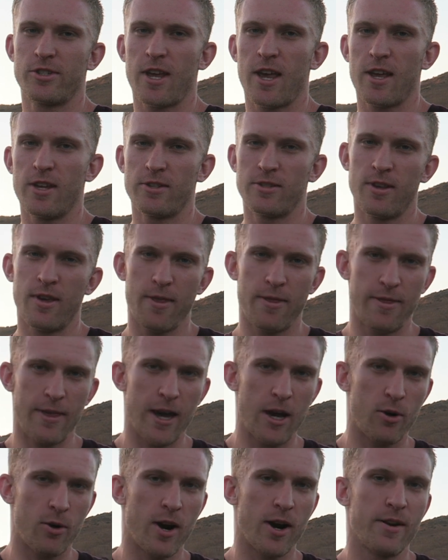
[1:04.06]
says,
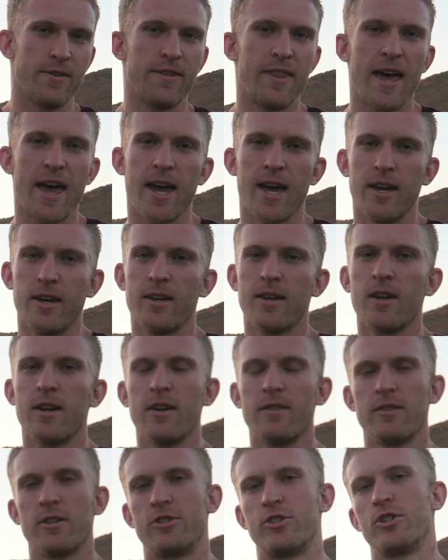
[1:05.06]
thou art that
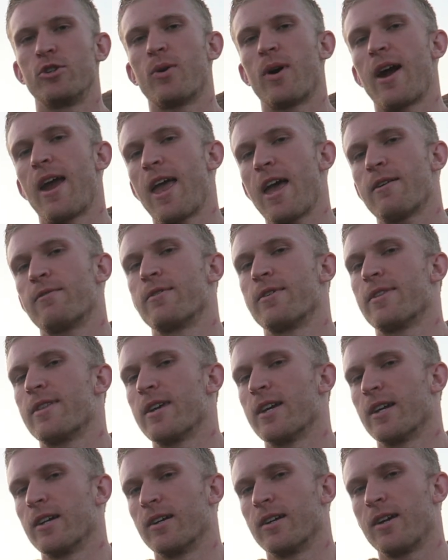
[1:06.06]
you are
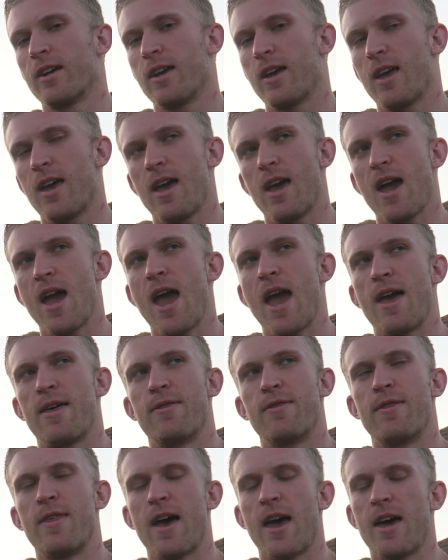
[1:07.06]
everything,
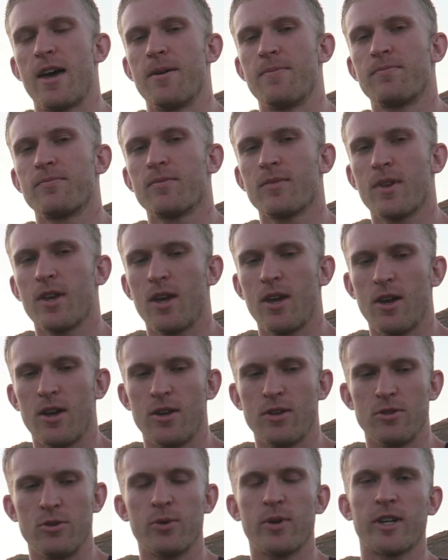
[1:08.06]
and that
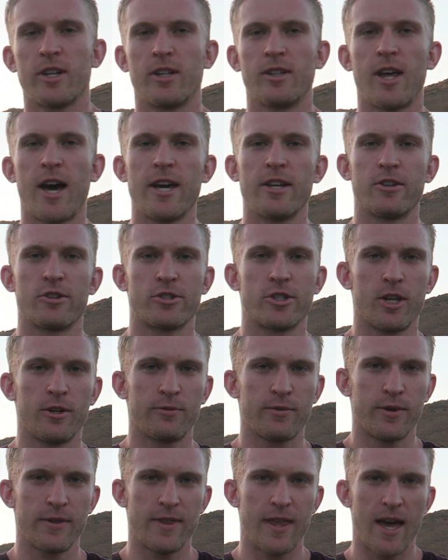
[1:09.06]
you can align
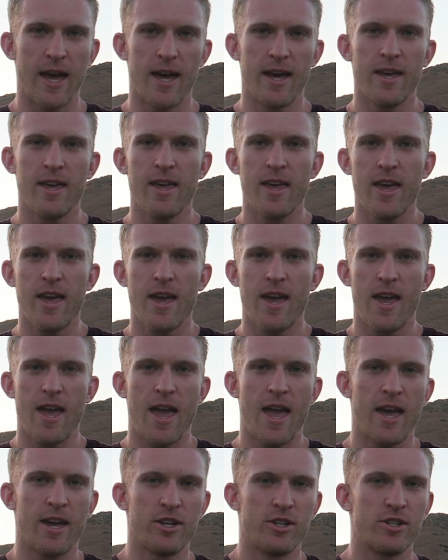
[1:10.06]
yourself with that
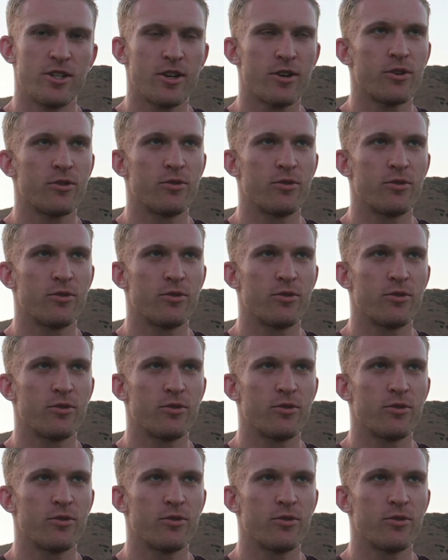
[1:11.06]
and